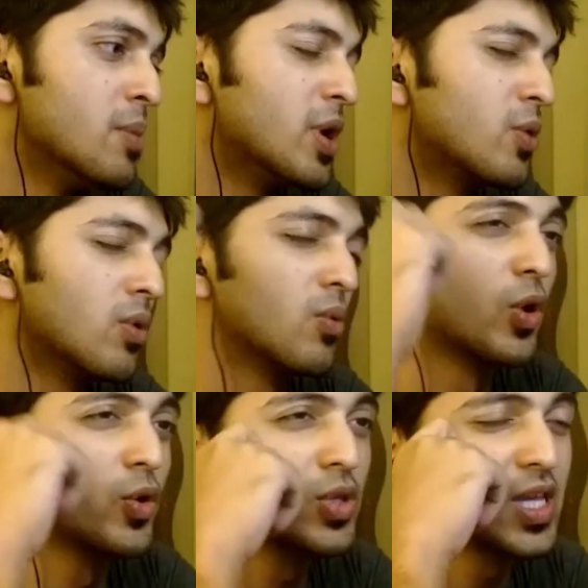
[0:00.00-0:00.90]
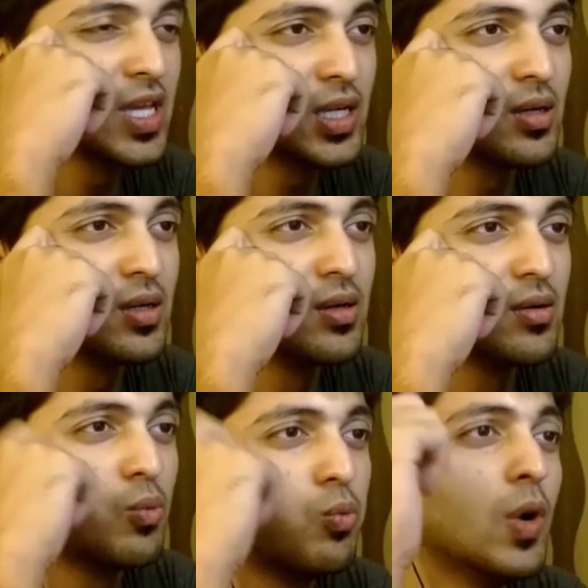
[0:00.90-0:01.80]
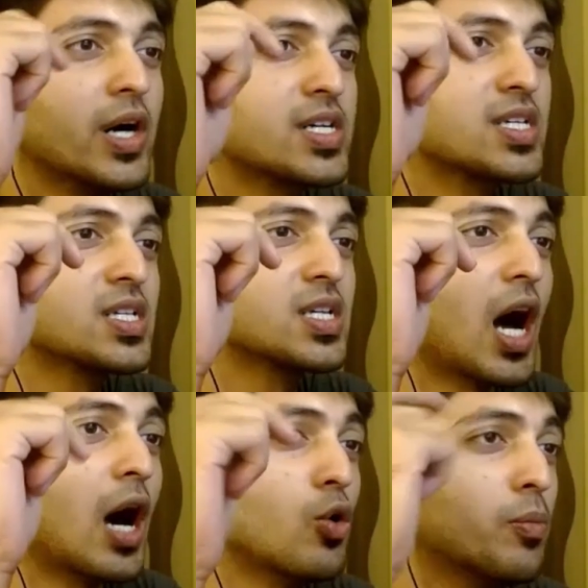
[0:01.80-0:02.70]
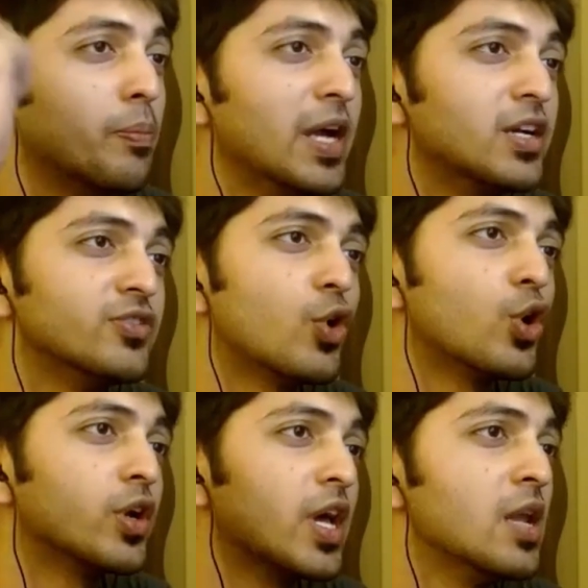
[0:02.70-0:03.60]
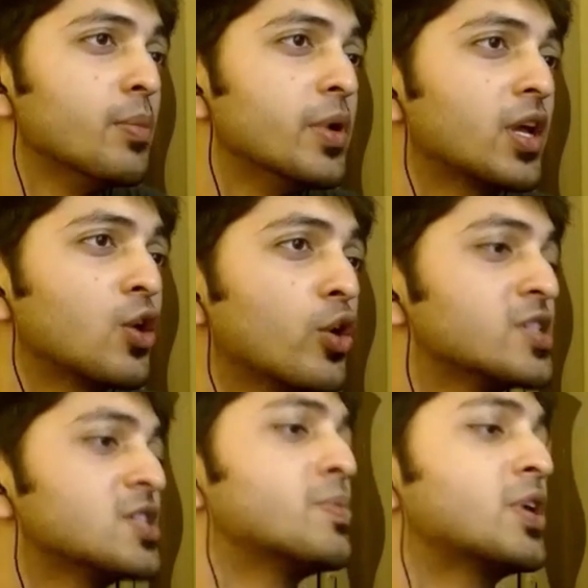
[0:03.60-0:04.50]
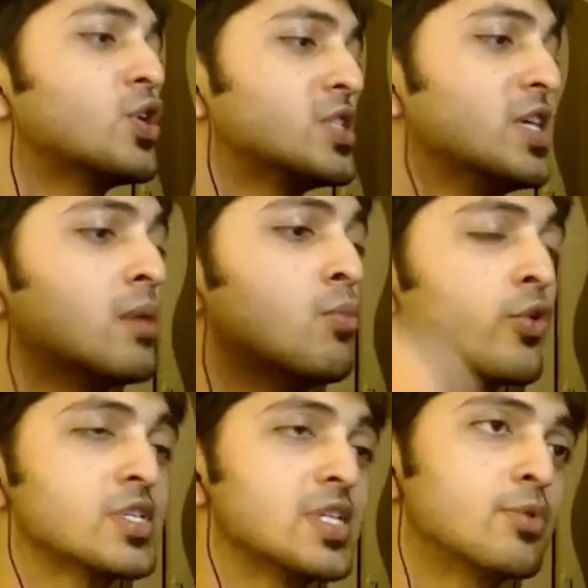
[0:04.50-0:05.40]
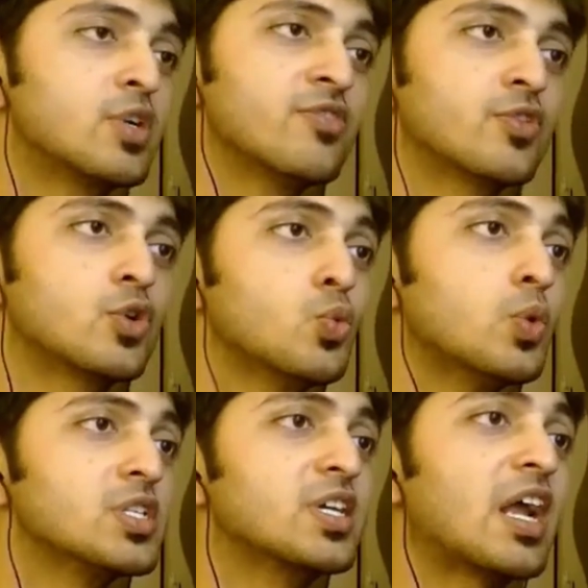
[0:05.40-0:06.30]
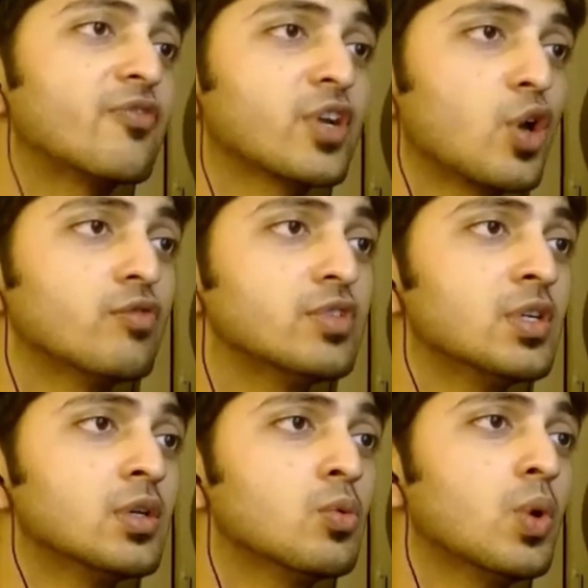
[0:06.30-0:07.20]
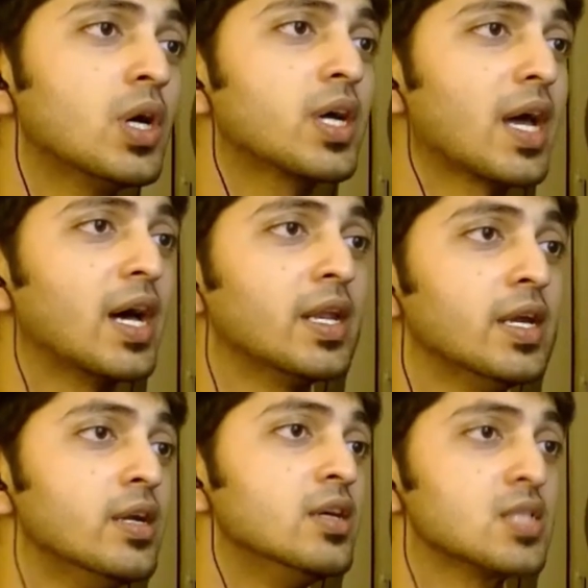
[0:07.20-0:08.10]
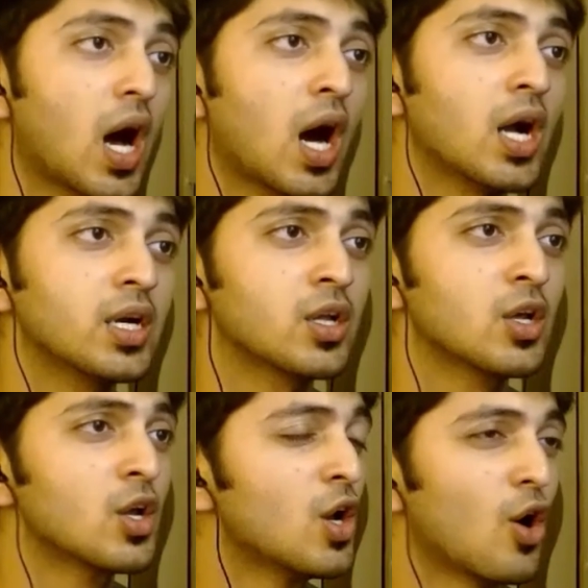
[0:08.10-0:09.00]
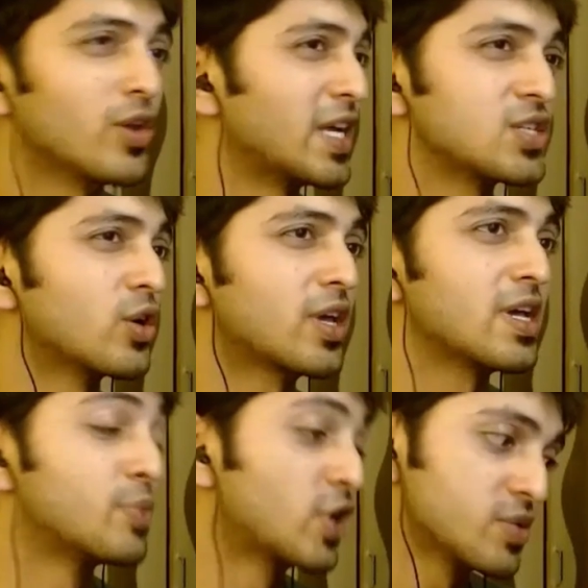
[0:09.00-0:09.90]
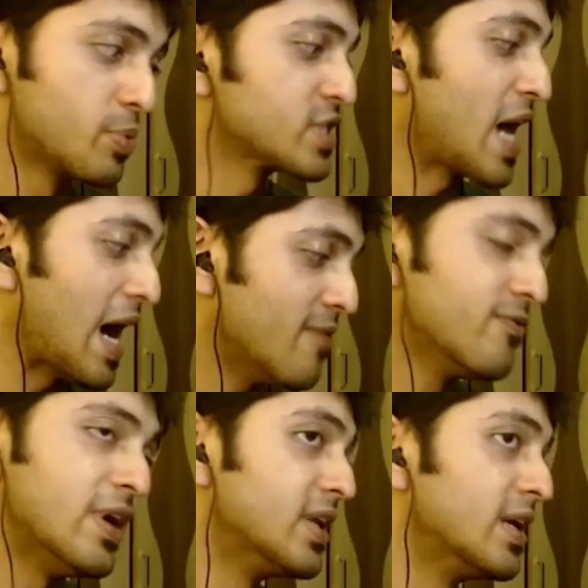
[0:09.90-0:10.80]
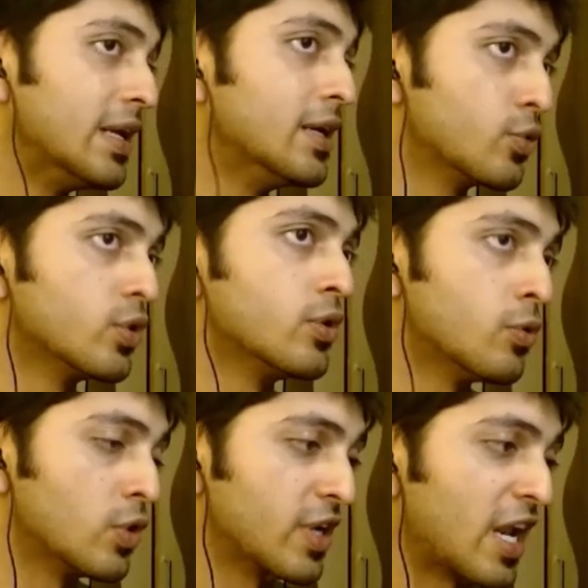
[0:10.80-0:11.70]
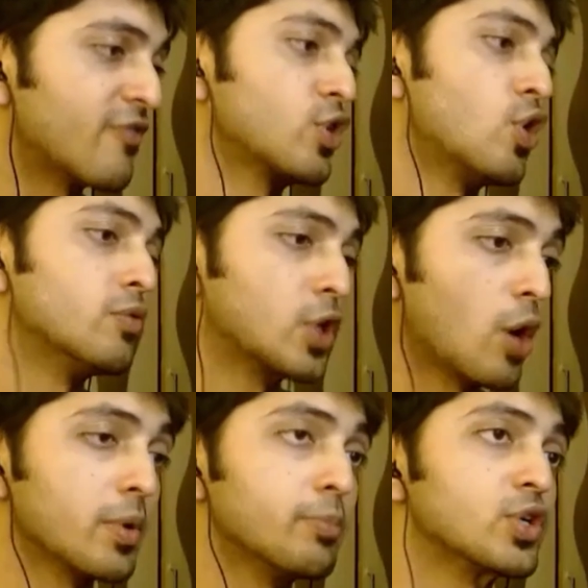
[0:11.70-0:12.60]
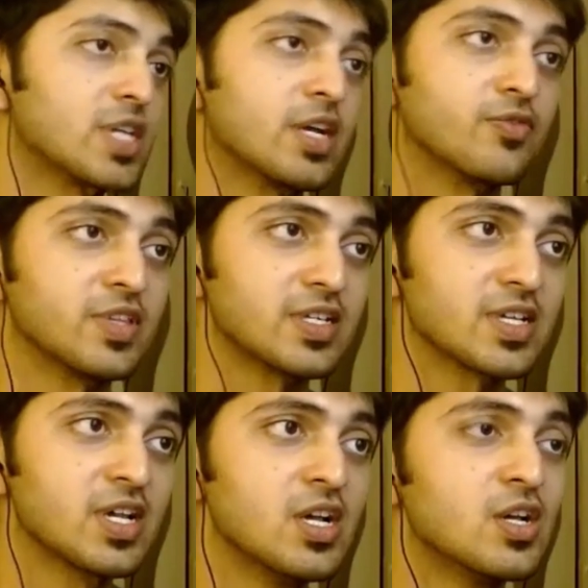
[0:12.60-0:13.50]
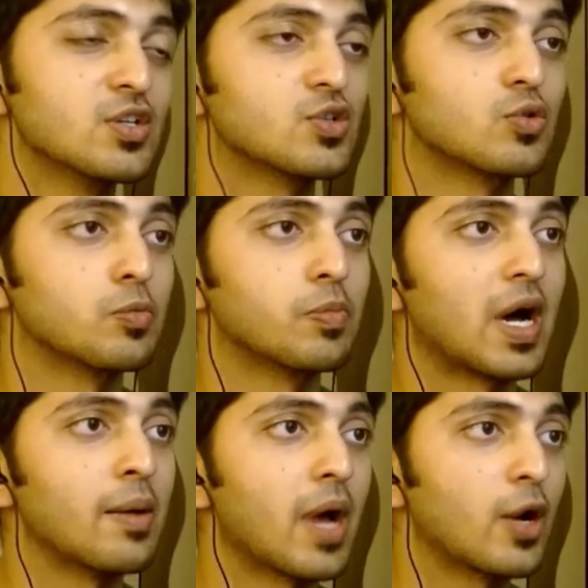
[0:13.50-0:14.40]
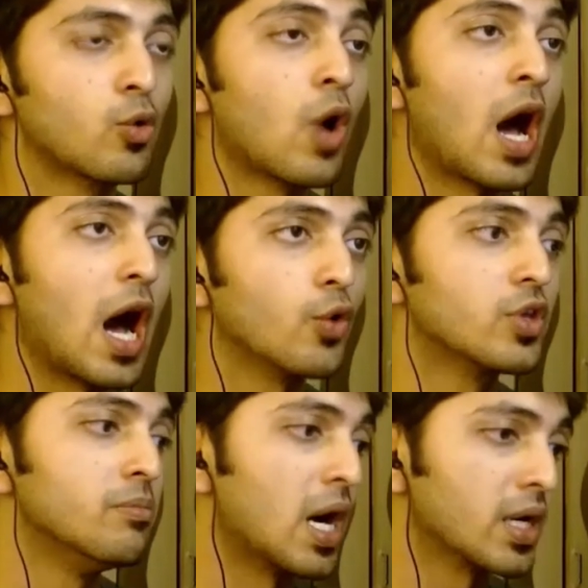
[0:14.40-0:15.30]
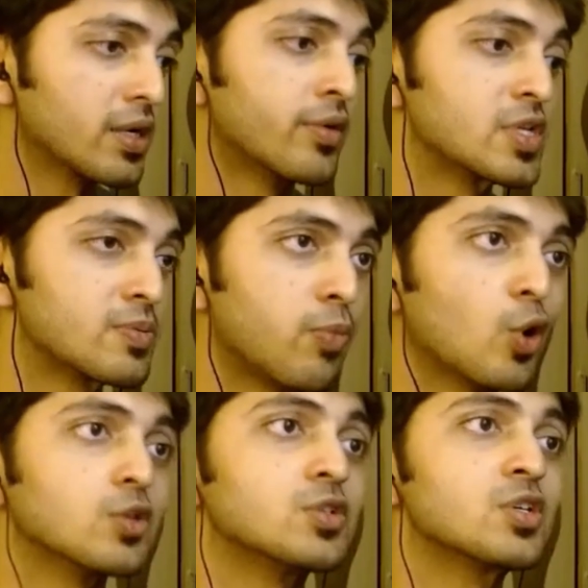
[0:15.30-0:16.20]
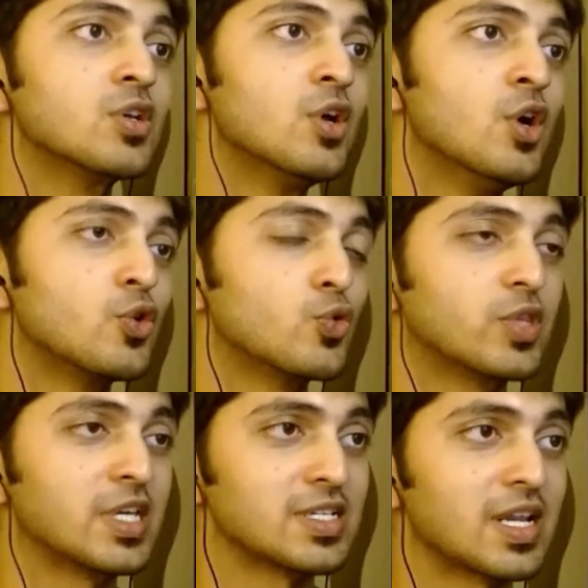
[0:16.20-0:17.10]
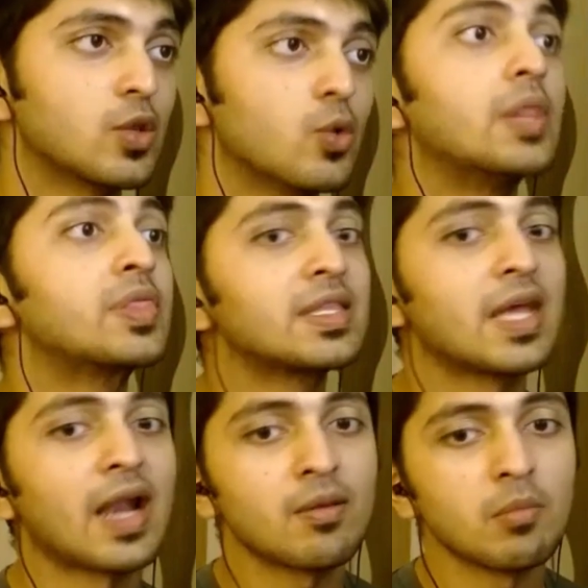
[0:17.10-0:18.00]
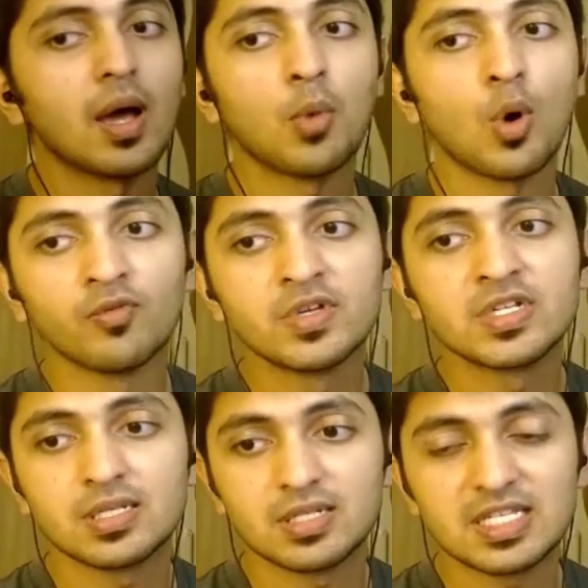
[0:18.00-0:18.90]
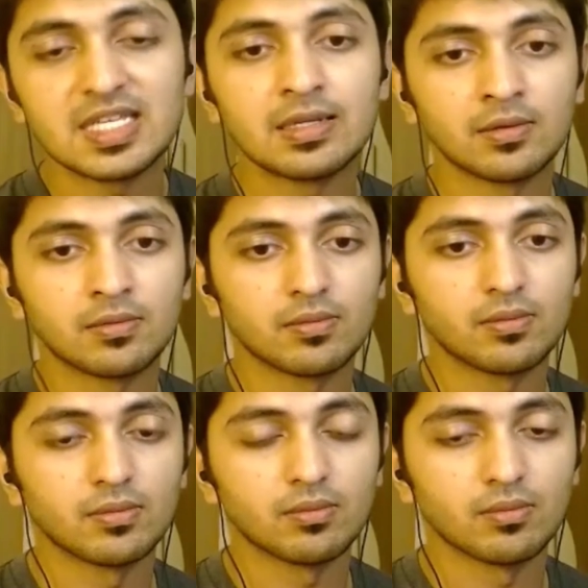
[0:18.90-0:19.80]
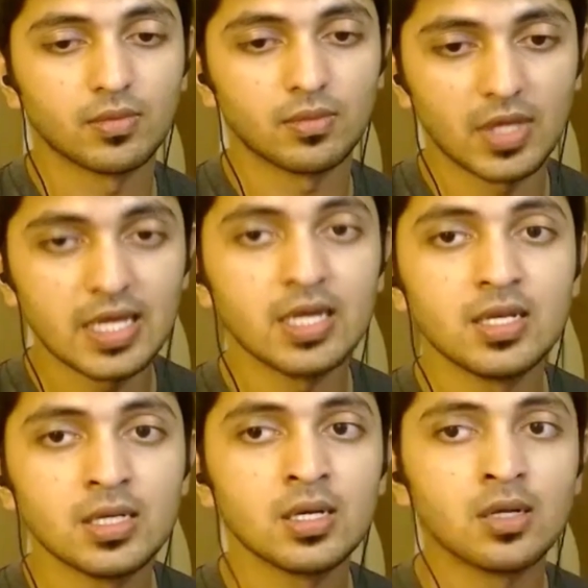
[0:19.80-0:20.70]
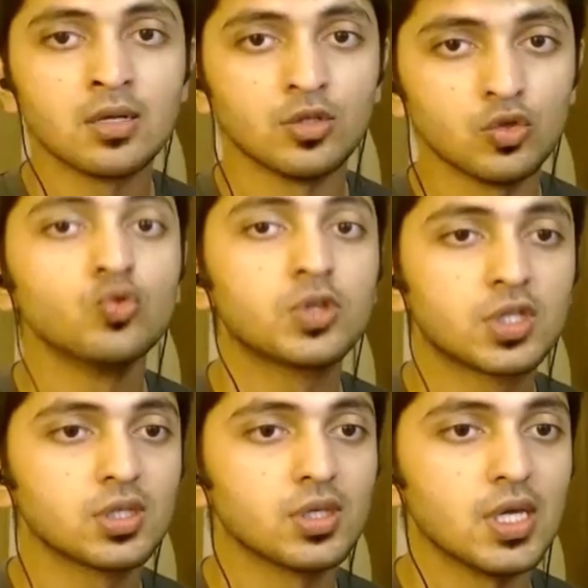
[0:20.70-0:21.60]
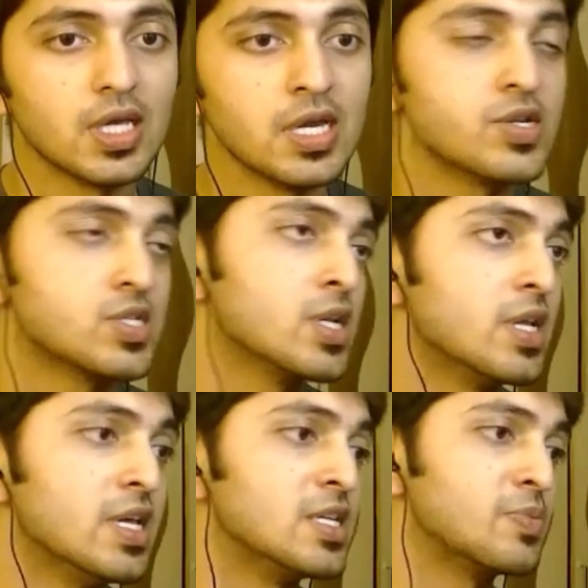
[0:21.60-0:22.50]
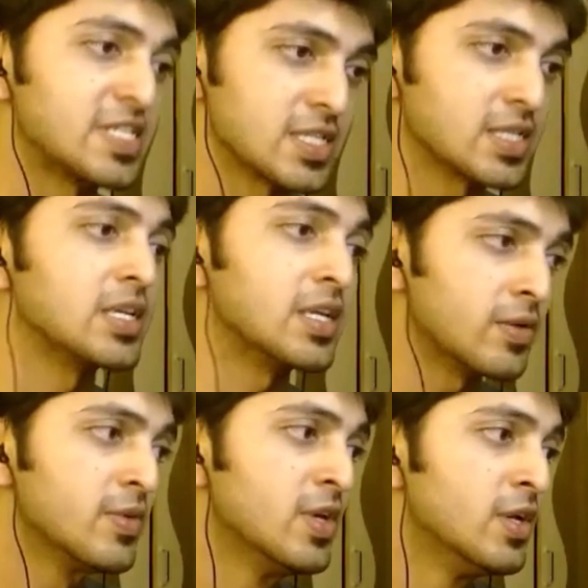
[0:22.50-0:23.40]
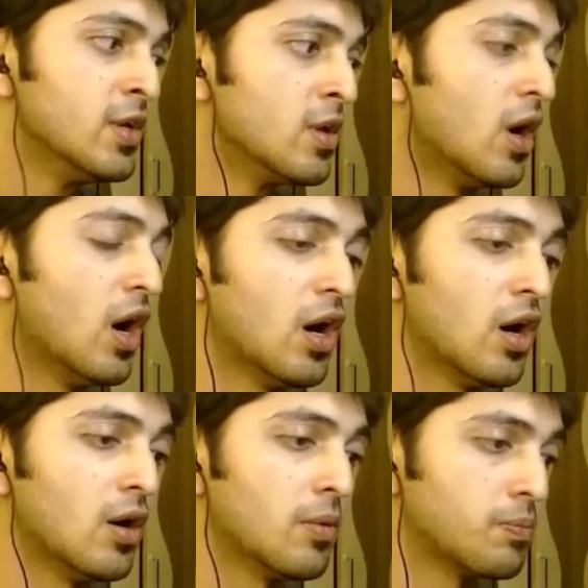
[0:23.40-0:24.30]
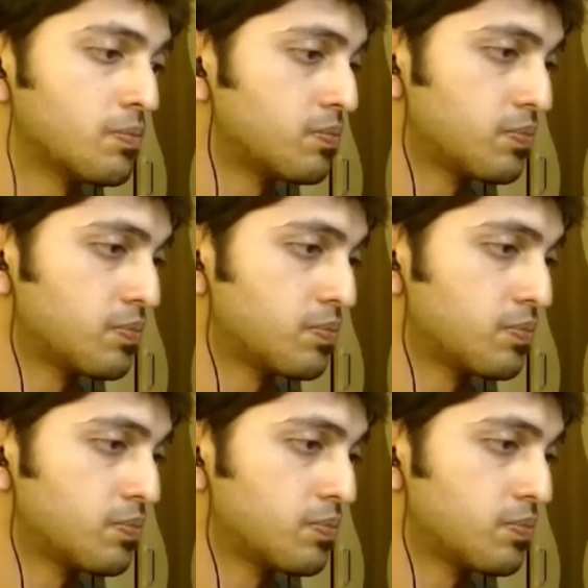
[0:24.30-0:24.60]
but what do you think works out better for an American audience? Is because they are more receptive towards graphic novel work and Indians aren't, or that's not a case? Because I'm very alien to the whole graphic novel comic book side of things. So I don't know how the market responds to things. Like the one thing that I'm always seeing Indian youth interested in is basically uh,